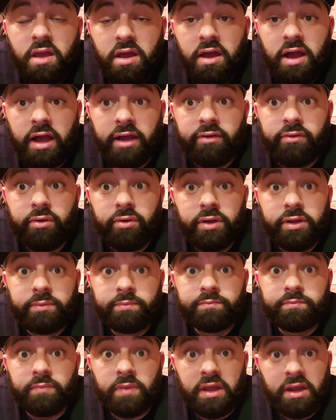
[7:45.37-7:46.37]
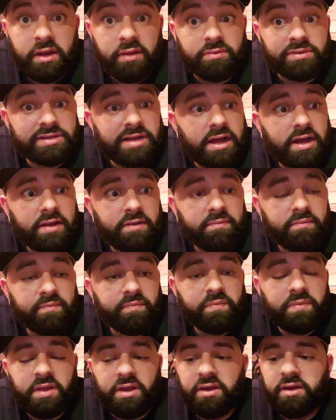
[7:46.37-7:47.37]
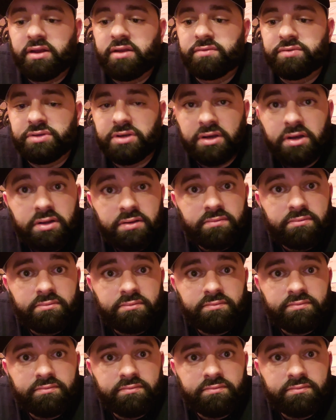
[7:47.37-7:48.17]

I grew it, and it was hot, and it was good.